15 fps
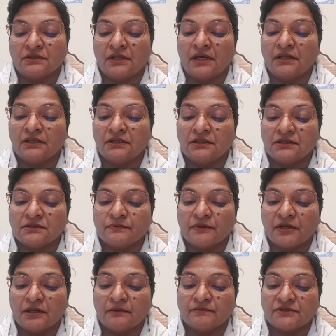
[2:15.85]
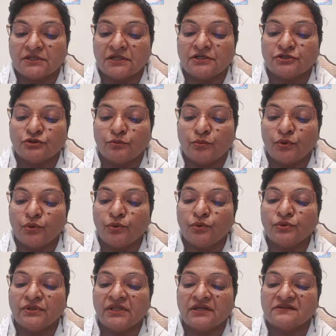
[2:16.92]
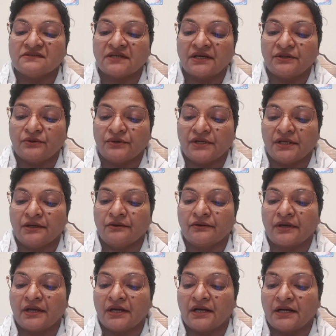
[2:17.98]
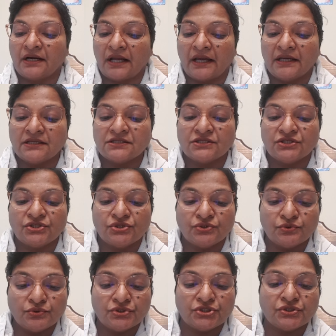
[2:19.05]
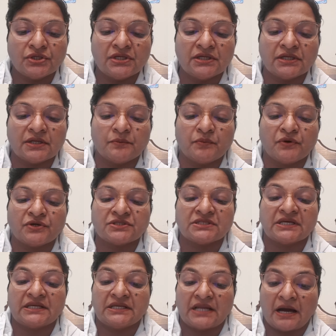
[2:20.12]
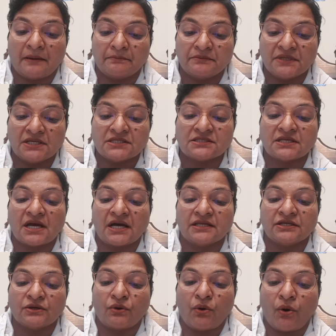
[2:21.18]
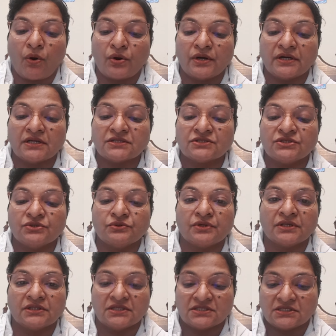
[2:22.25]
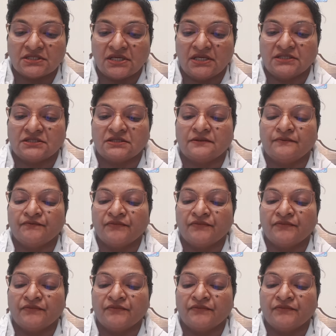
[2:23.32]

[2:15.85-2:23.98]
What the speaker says: Then it become turned to blue, then cyanotic. Okay, clients usually reports numbness and coldness during this stage.